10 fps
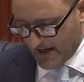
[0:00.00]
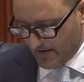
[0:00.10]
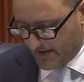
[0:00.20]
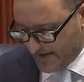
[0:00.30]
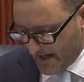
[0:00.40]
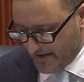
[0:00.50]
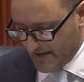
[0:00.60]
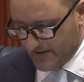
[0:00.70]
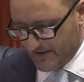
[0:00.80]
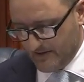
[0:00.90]
and Gail
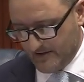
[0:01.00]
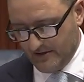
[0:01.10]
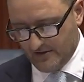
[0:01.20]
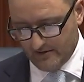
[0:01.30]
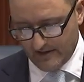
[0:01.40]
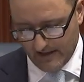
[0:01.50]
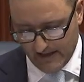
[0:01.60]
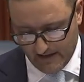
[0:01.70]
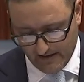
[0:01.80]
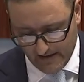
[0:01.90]
Catania, Susie and John
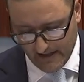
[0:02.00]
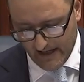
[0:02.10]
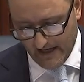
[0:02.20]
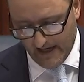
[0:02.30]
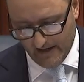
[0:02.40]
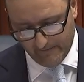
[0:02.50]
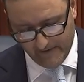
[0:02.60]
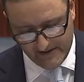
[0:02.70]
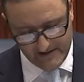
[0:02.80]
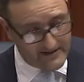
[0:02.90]
DeClara, uh,
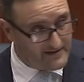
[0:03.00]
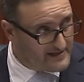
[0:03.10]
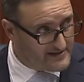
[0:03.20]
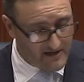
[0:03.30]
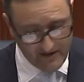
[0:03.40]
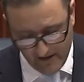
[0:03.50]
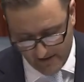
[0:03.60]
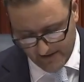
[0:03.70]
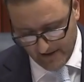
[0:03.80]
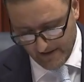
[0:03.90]
Vince and Lisa
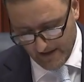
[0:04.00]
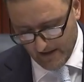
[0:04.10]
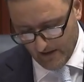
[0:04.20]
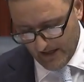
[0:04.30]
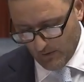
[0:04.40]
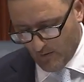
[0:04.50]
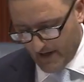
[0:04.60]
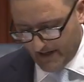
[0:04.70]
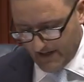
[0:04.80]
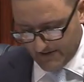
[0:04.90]
Iozzi, and all
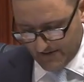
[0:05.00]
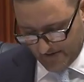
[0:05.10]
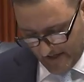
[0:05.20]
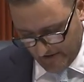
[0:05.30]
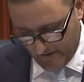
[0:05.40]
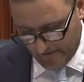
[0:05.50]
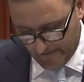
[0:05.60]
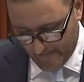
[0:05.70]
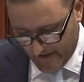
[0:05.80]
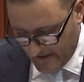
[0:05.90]
my cousins, thank you.
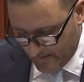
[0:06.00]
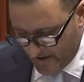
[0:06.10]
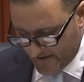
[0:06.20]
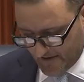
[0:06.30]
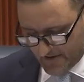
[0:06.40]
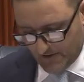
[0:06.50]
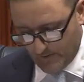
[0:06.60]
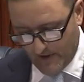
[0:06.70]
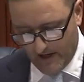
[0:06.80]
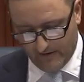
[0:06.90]
My sister
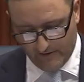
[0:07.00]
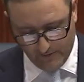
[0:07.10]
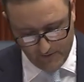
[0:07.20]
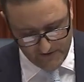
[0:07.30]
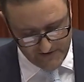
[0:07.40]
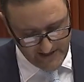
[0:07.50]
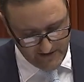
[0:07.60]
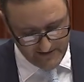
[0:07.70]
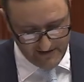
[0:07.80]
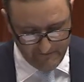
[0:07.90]
and brother-in-law,
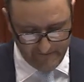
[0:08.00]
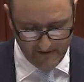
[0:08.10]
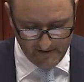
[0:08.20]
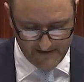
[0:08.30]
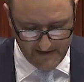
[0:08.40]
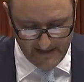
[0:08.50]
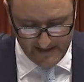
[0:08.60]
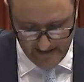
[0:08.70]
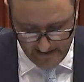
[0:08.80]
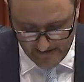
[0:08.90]
Sarah Tim Phillips, and their
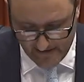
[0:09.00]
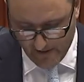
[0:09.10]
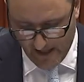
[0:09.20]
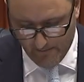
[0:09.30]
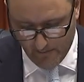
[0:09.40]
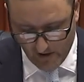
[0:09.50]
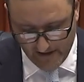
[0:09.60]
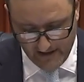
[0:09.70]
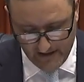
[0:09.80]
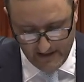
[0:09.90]
kids, uh,
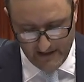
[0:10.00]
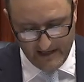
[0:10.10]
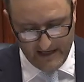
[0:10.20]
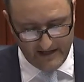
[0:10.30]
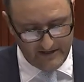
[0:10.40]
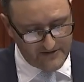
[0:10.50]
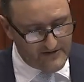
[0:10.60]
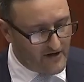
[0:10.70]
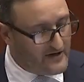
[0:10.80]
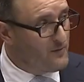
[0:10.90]
Molly, uh, who's
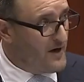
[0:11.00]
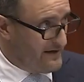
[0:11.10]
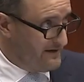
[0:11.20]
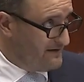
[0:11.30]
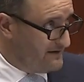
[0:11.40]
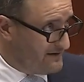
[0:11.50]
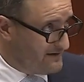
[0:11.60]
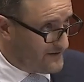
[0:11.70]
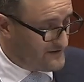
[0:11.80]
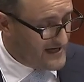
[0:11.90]
the only one
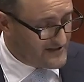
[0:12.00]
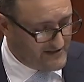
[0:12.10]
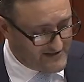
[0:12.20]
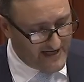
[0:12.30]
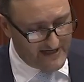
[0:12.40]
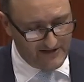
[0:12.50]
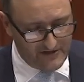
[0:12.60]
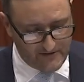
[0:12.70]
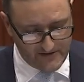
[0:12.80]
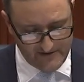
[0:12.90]
who's actually taken
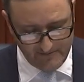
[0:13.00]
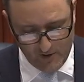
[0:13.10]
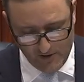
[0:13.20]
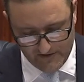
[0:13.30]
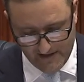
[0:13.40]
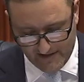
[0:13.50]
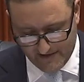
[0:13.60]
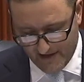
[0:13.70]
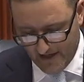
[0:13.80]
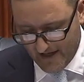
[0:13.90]
interest in
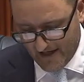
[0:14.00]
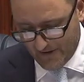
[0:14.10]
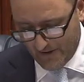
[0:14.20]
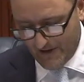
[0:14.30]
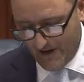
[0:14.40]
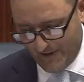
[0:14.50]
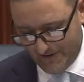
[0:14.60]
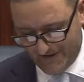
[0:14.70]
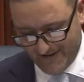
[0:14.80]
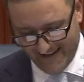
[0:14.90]
politics, and who
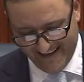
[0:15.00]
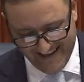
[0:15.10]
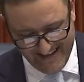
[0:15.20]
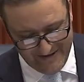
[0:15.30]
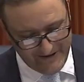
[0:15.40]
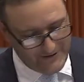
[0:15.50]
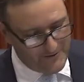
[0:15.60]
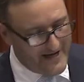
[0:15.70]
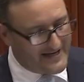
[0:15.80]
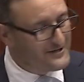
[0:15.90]
knows, I think
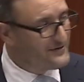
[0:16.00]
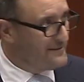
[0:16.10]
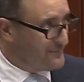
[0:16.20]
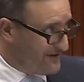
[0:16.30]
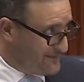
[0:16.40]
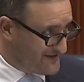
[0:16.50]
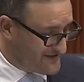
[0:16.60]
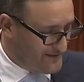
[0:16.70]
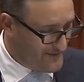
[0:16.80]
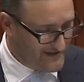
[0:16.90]
you'll make a great Prime
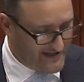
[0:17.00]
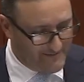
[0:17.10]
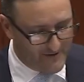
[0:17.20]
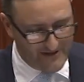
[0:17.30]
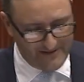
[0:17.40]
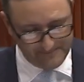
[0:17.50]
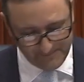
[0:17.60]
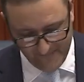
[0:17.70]
Minister one day, Molly.